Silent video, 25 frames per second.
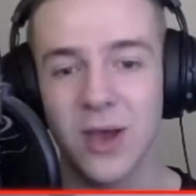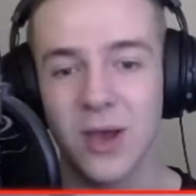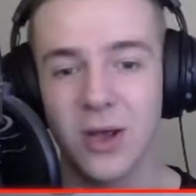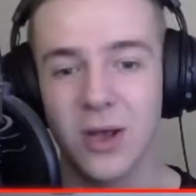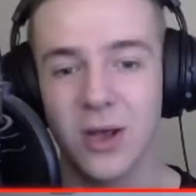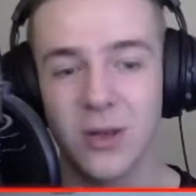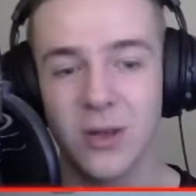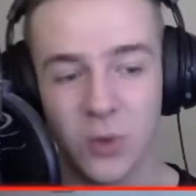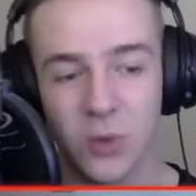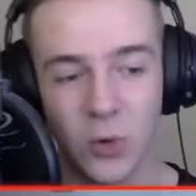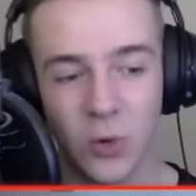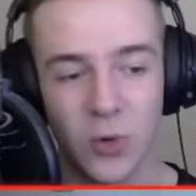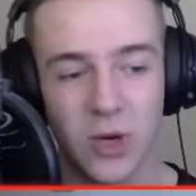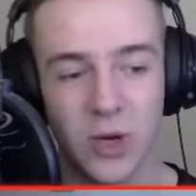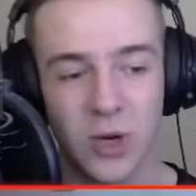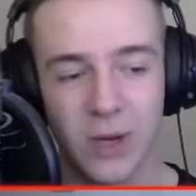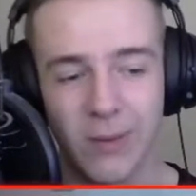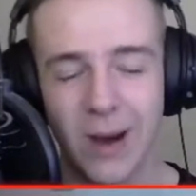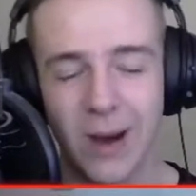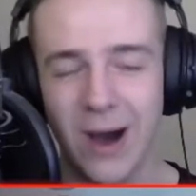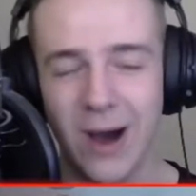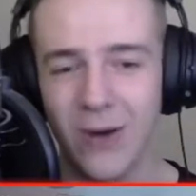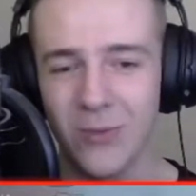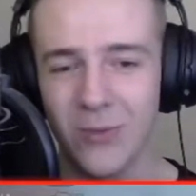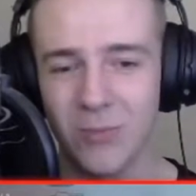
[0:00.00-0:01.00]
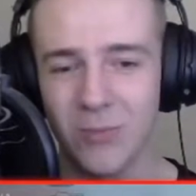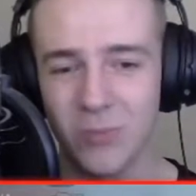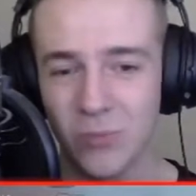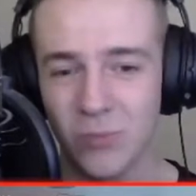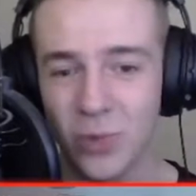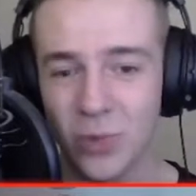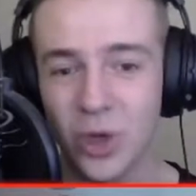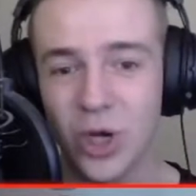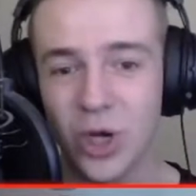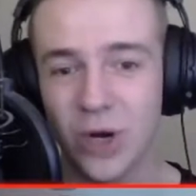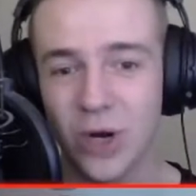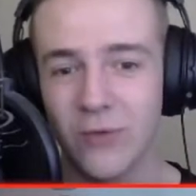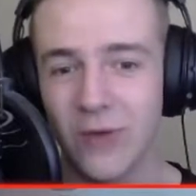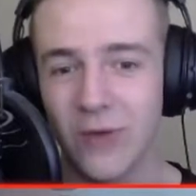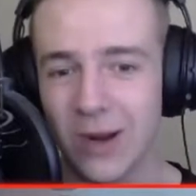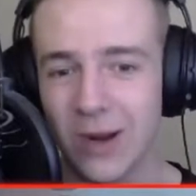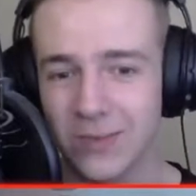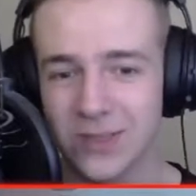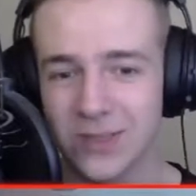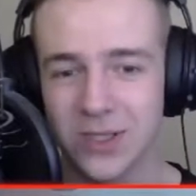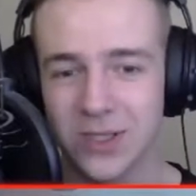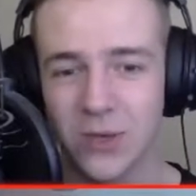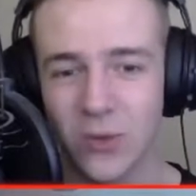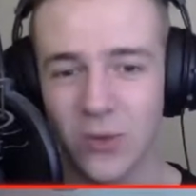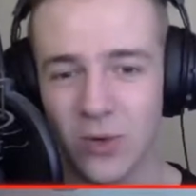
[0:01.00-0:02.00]
talking about gun
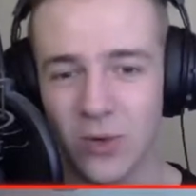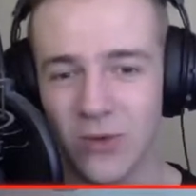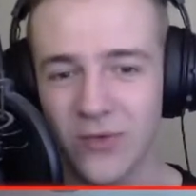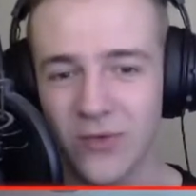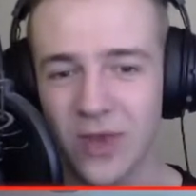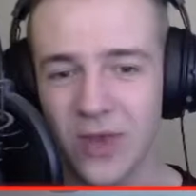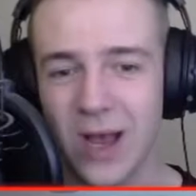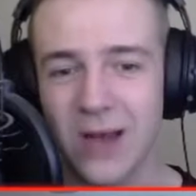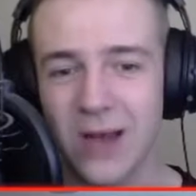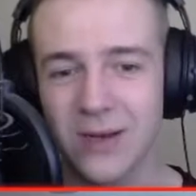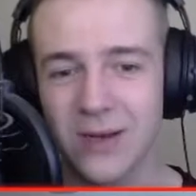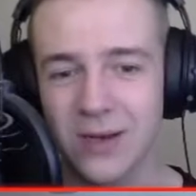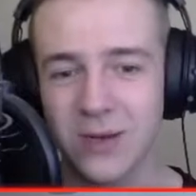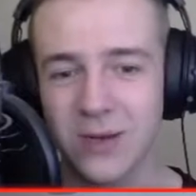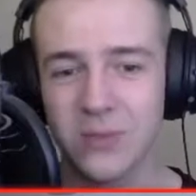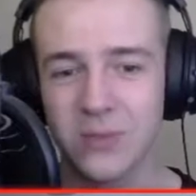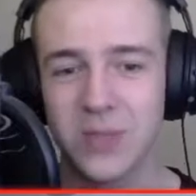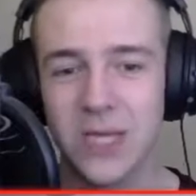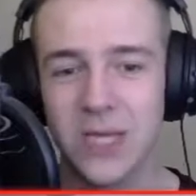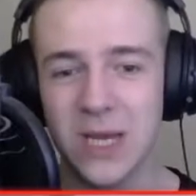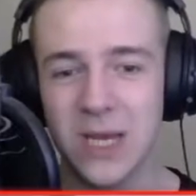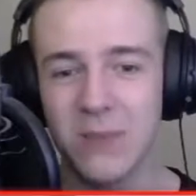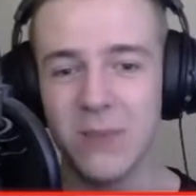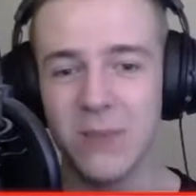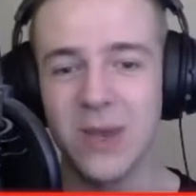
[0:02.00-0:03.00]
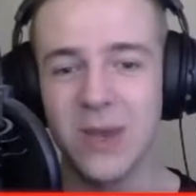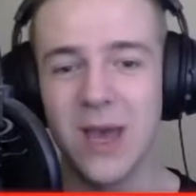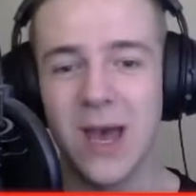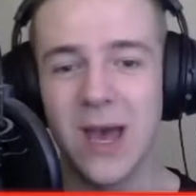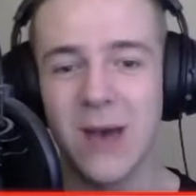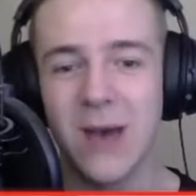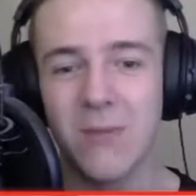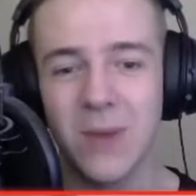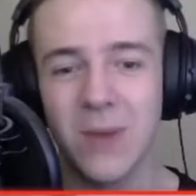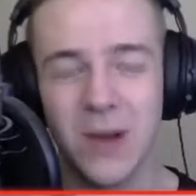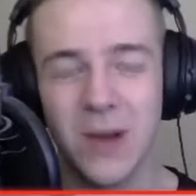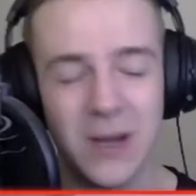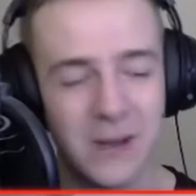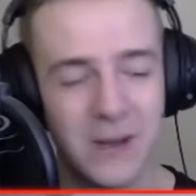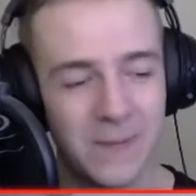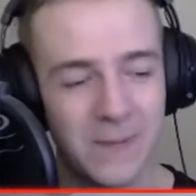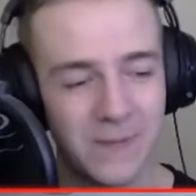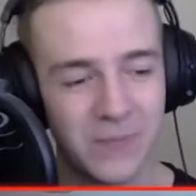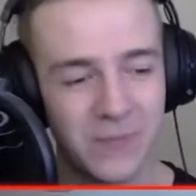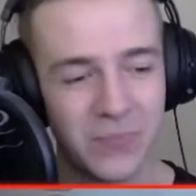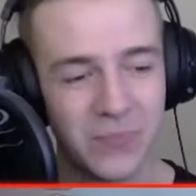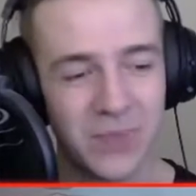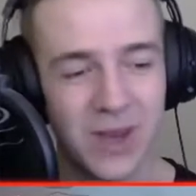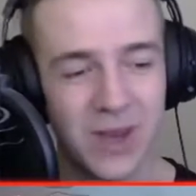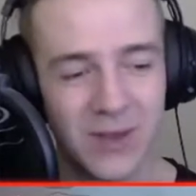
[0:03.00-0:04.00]
rammers and all of that and DPM,
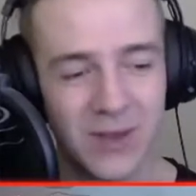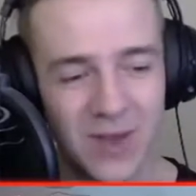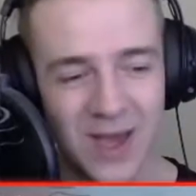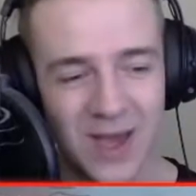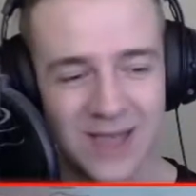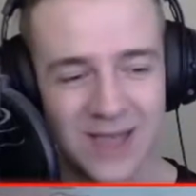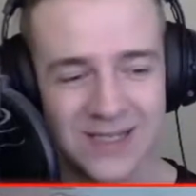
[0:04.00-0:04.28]
this